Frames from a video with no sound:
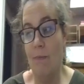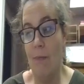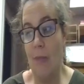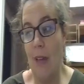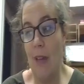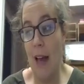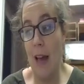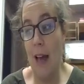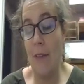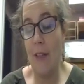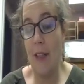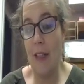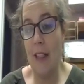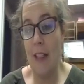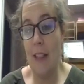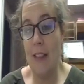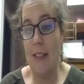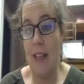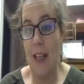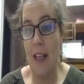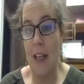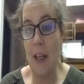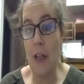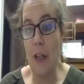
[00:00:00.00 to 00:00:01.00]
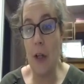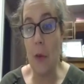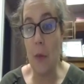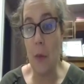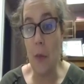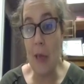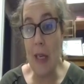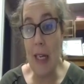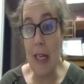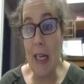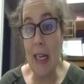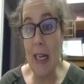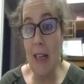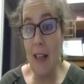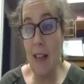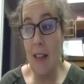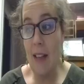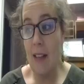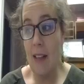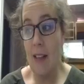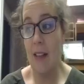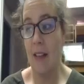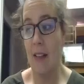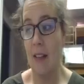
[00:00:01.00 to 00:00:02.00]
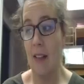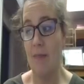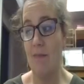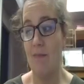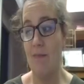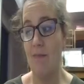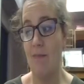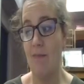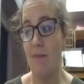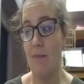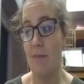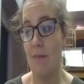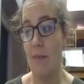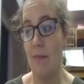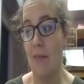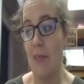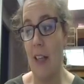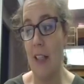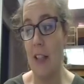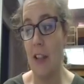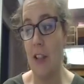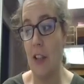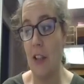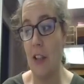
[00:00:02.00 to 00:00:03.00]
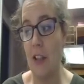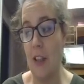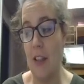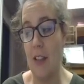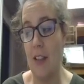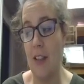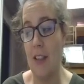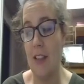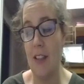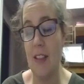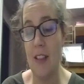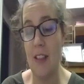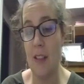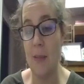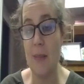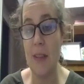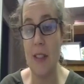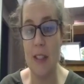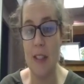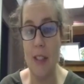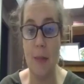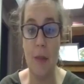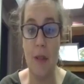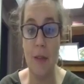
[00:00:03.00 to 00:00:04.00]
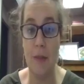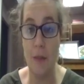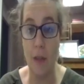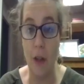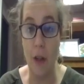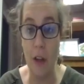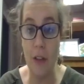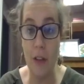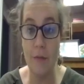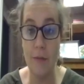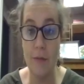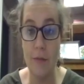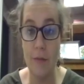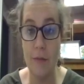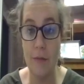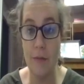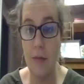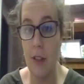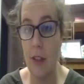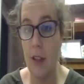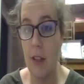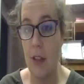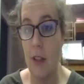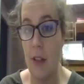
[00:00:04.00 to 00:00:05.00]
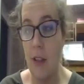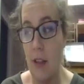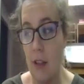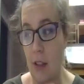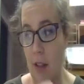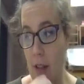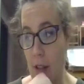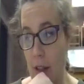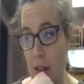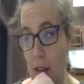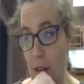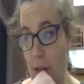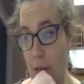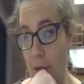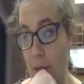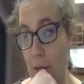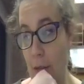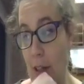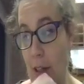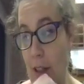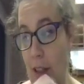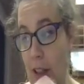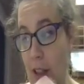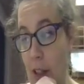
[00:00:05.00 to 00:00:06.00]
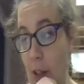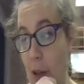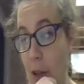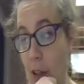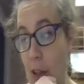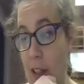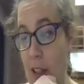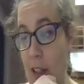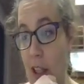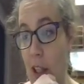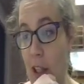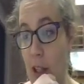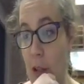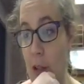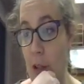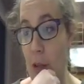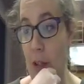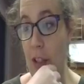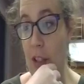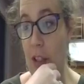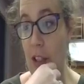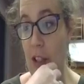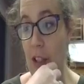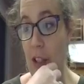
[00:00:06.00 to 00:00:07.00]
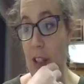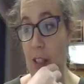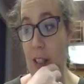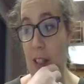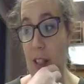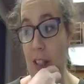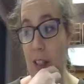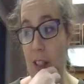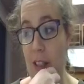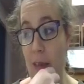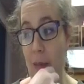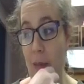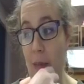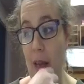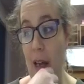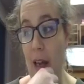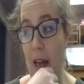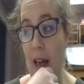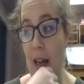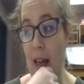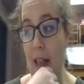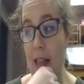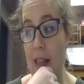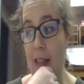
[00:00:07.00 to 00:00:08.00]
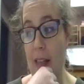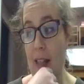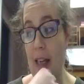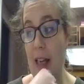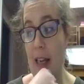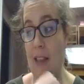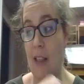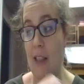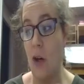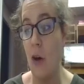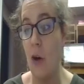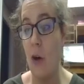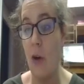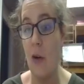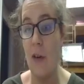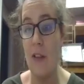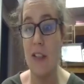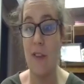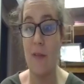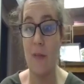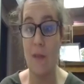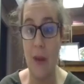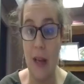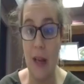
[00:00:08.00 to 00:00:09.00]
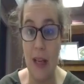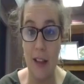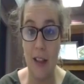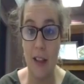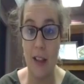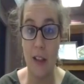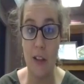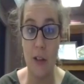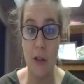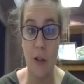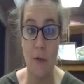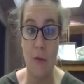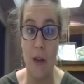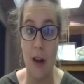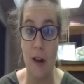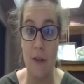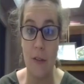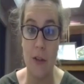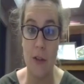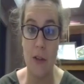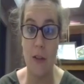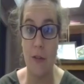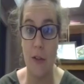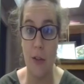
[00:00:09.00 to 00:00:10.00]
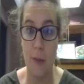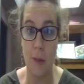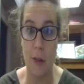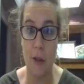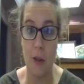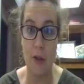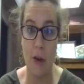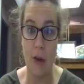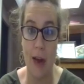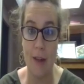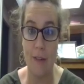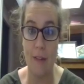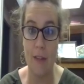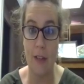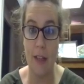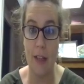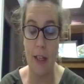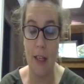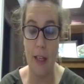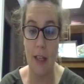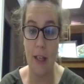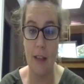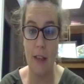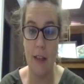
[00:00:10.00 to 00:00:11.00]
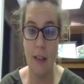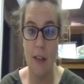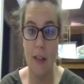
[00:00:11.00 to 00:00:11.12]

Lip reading: Advocates can agree that the justice system is deeply flawed. Frankly, across the country, the justice system as a whole is failing survivors of human trafficking.